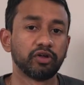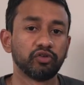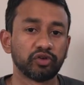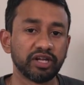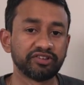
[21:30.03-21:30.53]

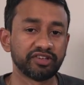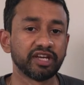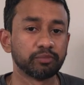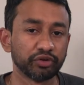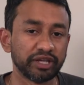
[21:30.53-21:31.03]
So let's see
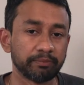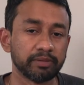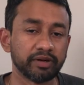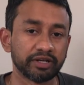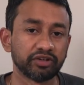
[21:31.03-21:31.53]
about the
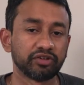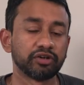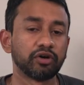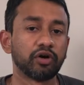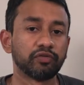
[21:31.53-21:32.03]
implementation
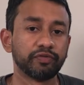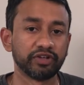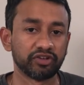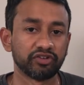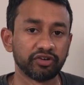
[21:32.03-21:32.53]
of
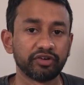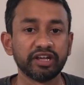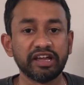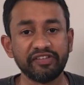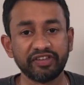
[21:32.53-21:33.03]
decision tree
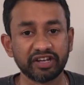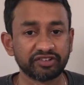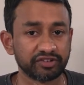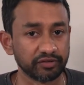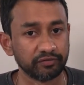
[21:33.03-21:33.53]
in the
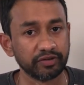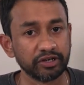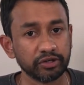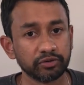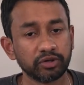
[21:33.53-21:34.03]
next
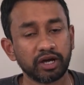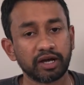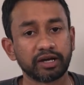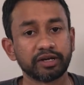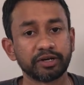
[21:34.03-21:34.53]
video.
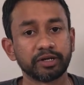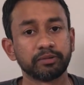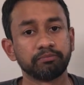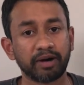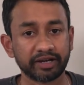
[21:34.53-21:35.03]
And
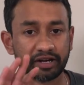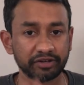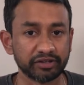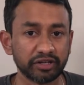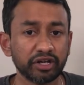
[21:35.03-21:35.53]
bye
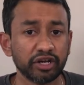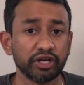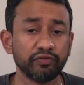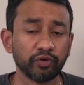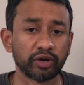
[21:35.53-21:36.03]
until then.
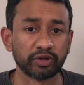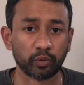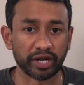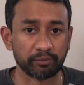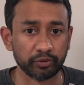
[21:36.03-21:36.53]
If you like what
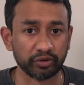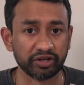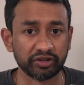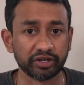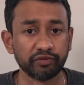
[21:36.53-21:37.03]
I am doing
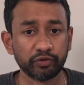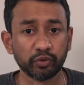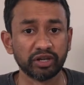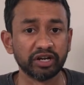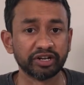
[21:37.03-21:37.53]
here, if you
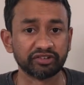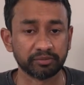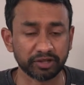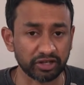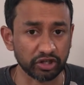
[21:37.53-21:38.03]
are learning
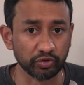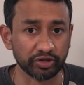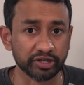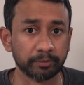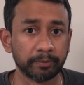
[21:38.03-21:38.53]
something new
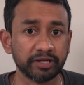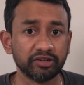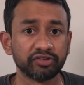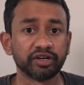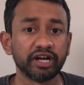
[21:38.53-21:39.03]
here,
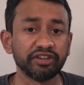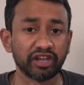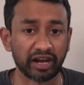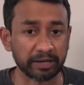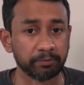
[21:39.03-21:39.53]
please hit the
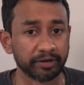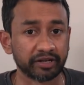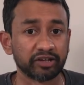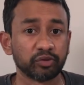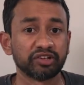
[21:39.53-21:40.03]
like button
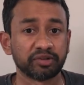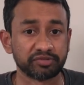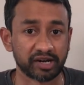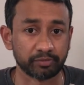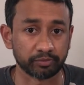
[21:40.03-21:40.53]
as well as
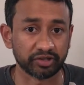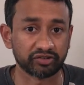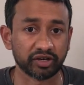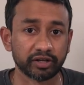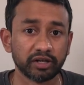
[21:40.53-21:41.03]
subscribe to my
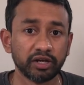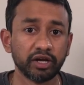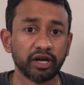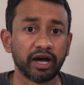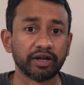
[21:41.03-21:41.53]
channel.
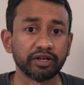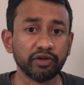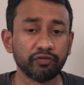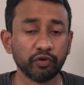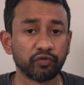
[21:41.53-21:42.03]
And
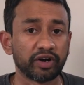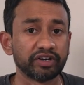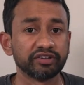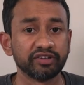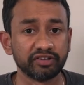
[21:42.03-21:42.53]
if you find
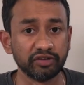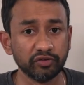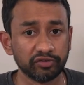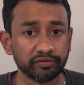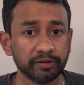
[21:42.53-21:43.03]
this
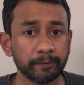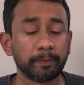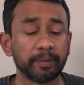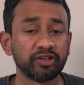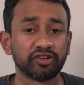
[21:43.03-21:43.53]
useful,
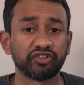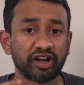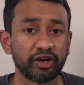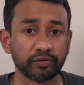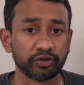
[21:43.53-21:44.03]
please share
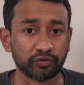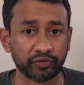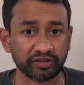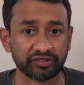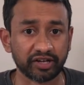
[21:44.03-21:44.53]
it with your
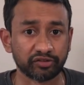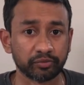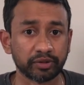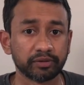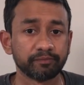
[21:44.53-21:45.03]
friends as
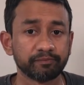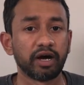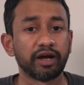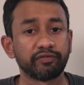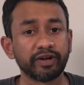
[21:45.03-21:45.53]
well.
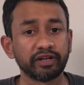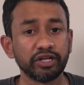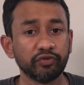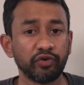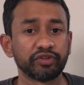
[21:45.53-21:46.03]
And finally,
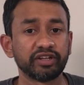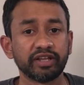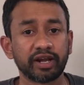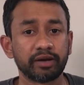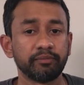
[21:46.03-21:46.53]
if you think
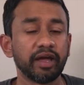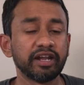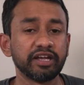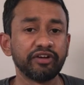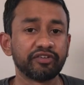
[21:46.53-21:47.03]
there are
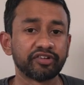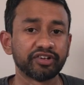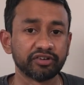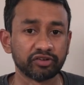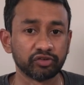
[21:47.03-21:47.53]
any
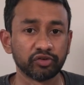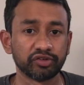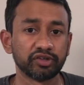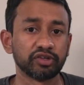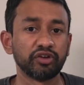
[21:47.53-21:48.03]
interesting
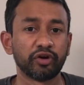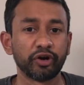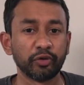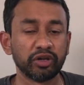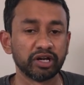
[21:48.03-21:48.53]
resources in order
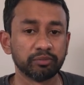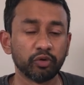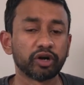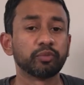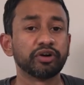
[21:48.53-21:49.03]
to learn
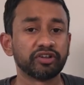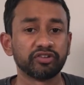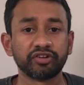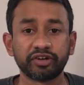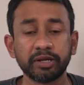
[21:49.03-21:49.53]
more about
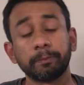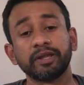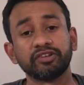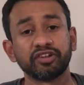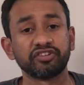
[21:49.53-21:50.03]
decision tree,
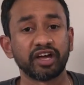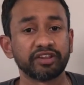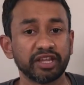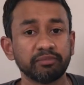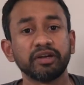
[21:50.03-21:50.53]
please share
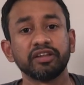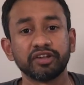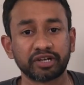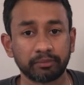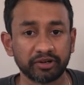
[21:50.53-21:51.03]
them in the
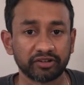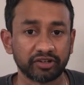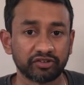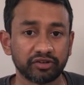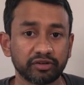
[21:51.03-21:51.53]
comment
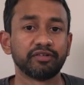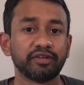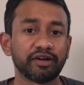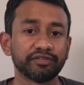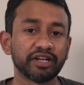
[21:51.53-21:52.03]
section.
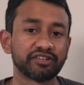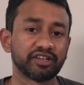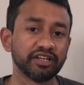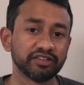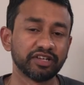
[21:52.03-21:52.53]
Yeah,
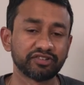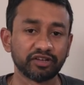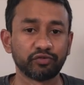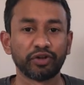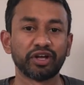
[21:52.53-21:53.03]
that's it
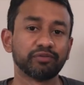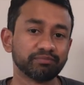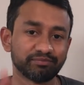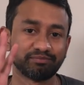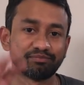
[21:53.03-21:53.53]
for now.
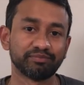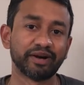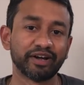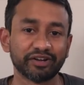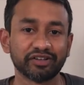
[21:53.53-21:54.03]
Bye
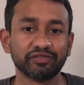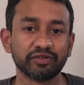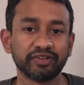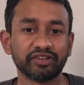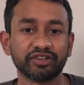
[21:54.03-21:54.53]
until
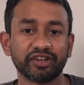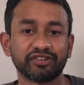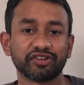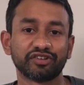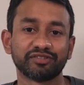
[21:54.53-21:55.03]
we see in the next
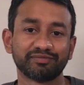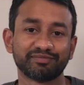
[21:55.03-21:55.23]
session.